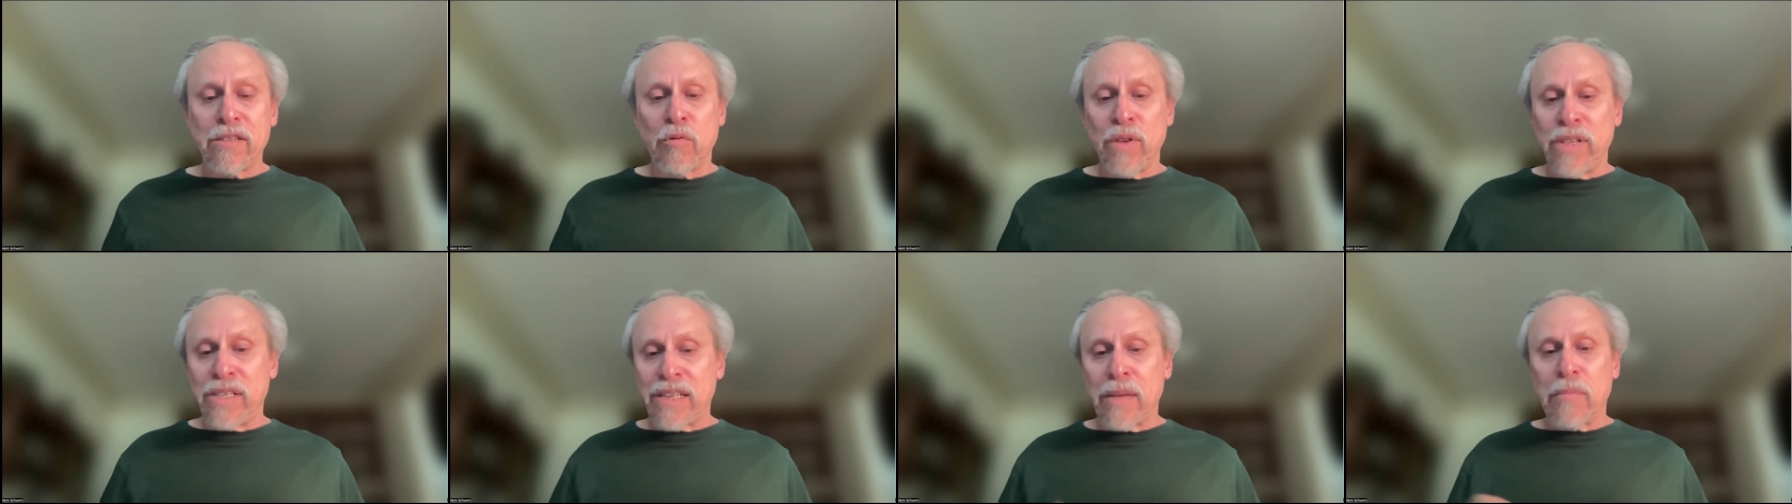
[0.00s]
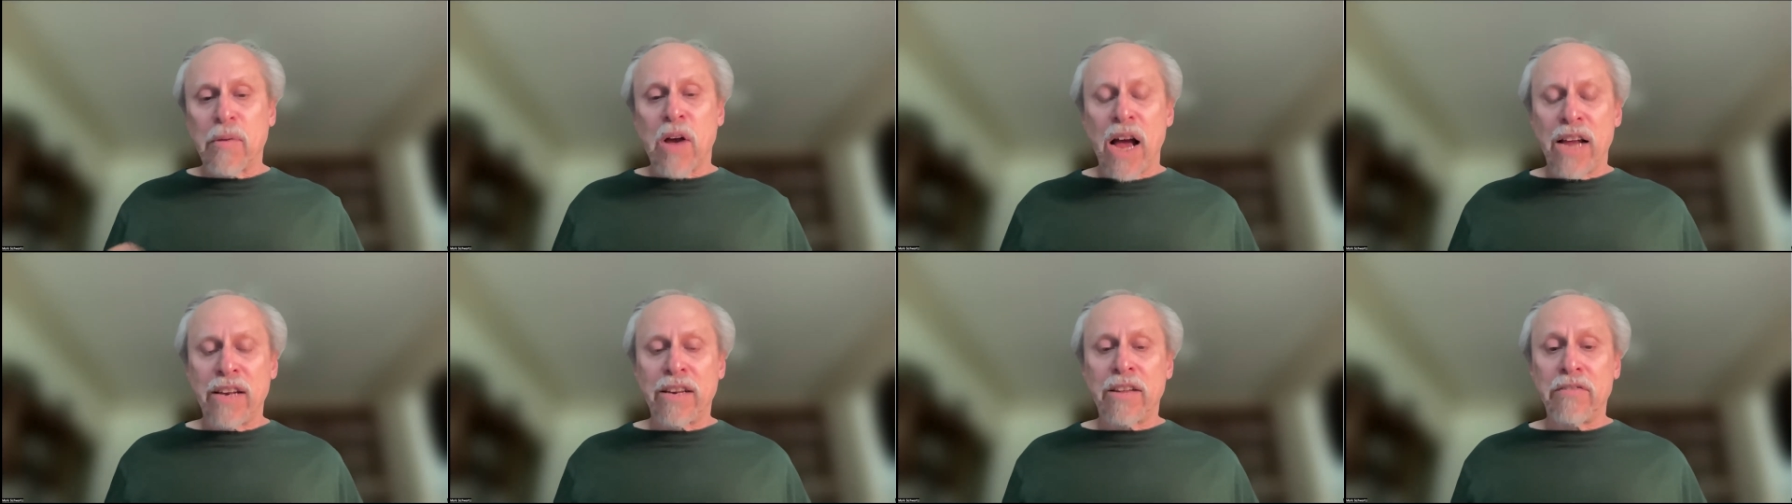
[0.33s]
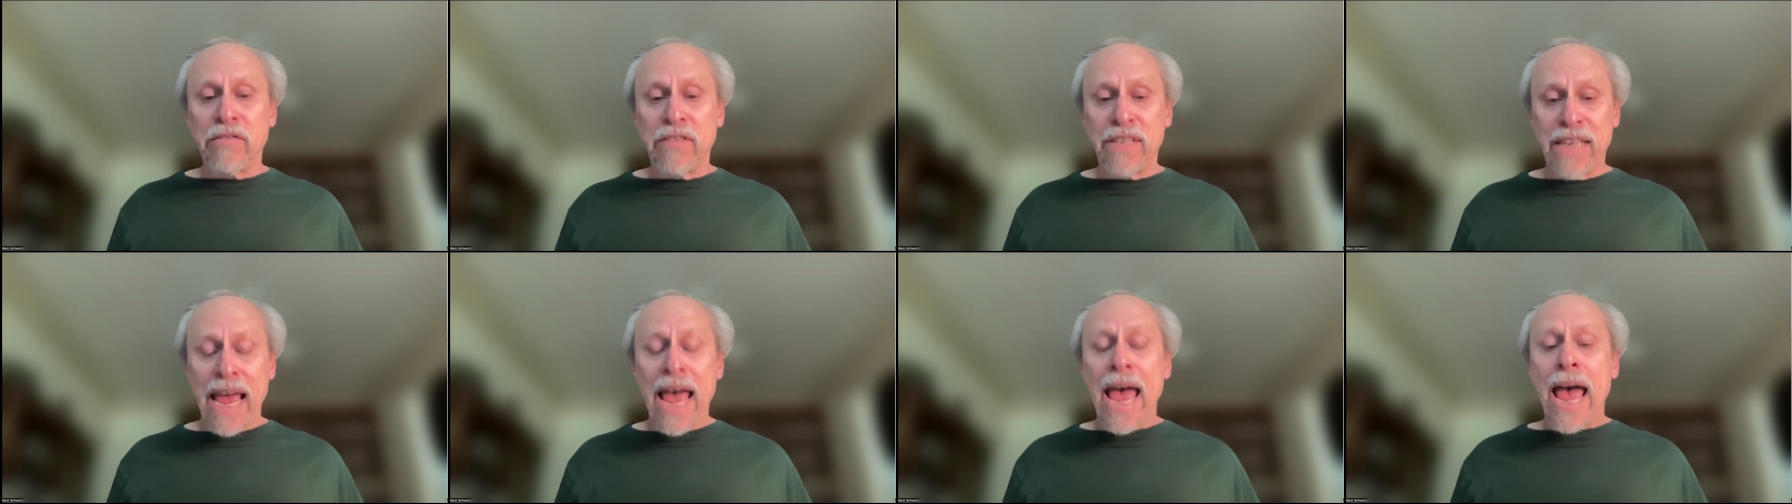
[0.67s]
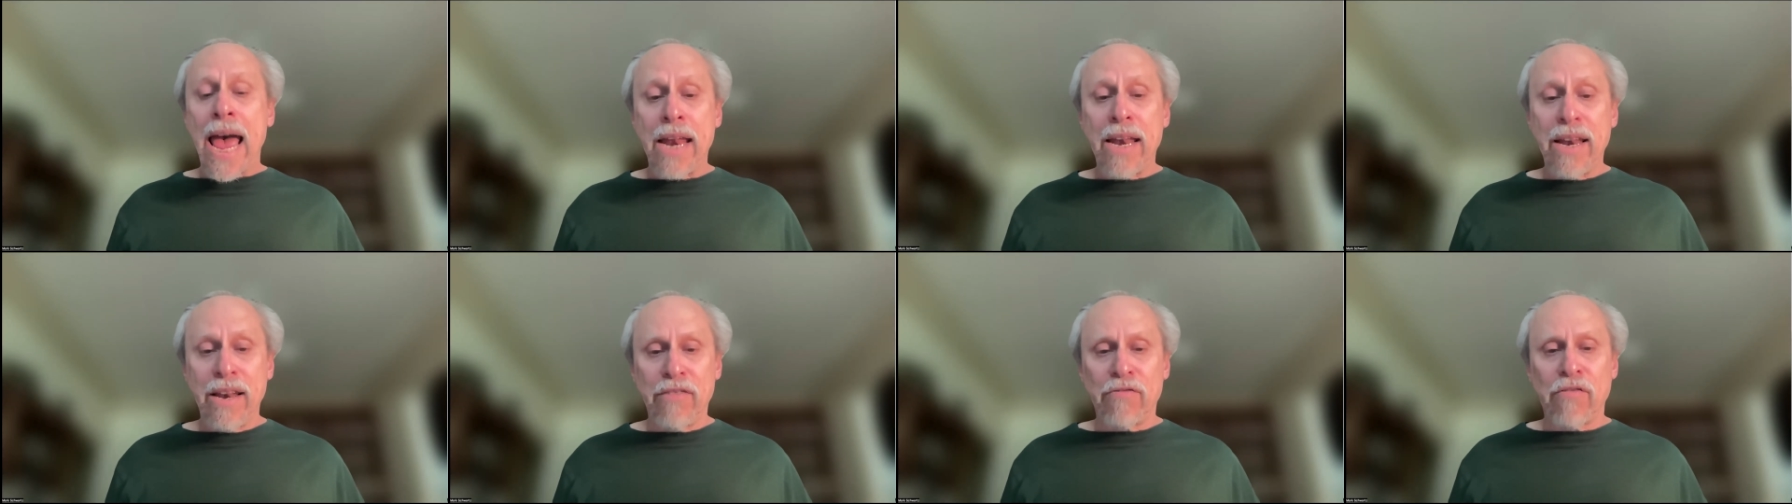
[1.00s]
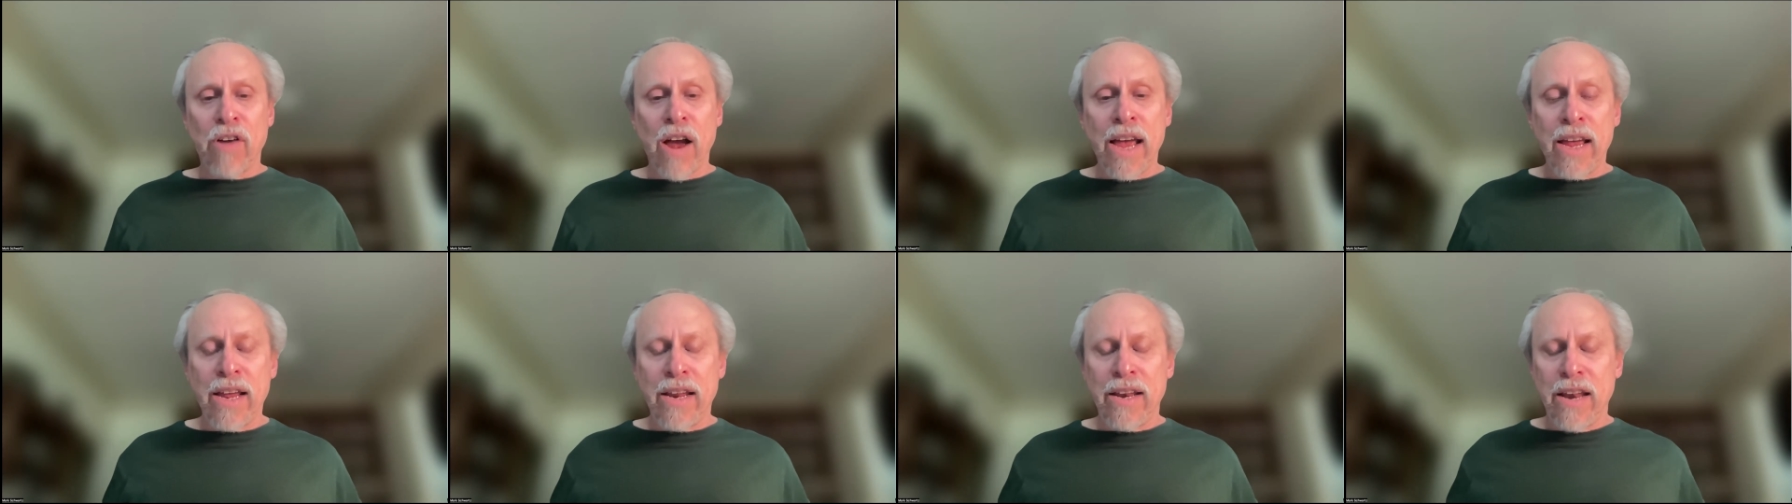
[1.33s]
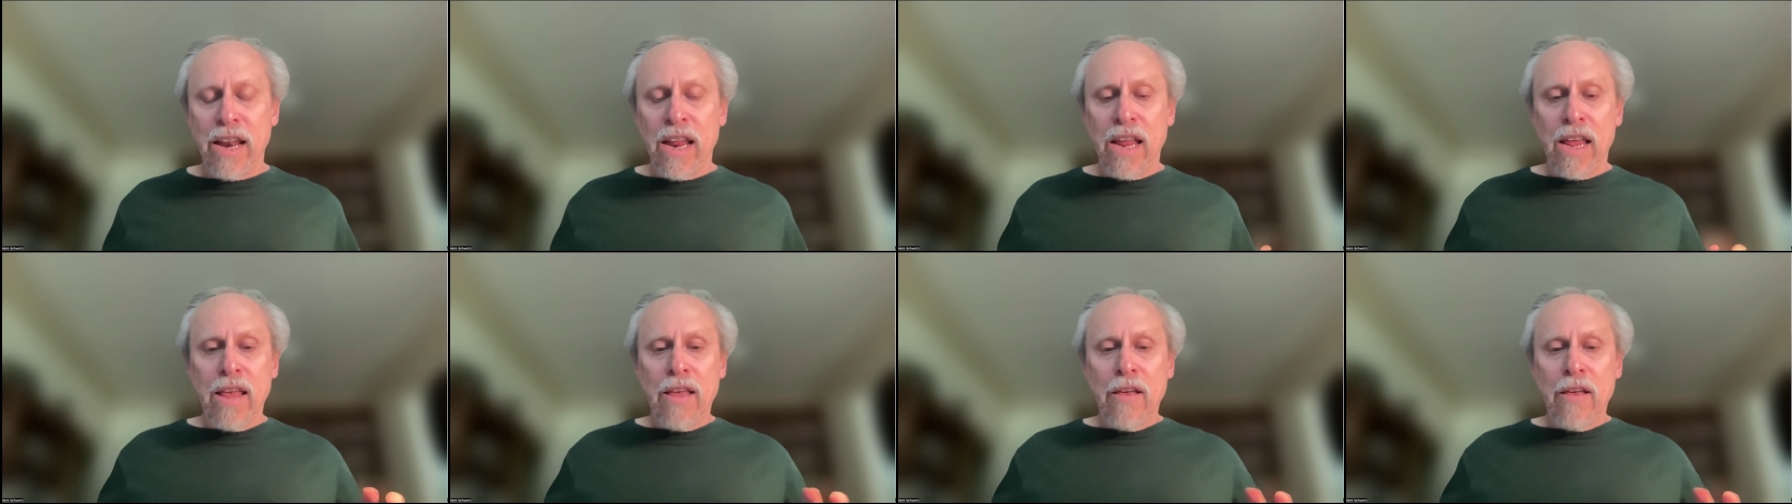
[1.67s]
with some kind of debt, right?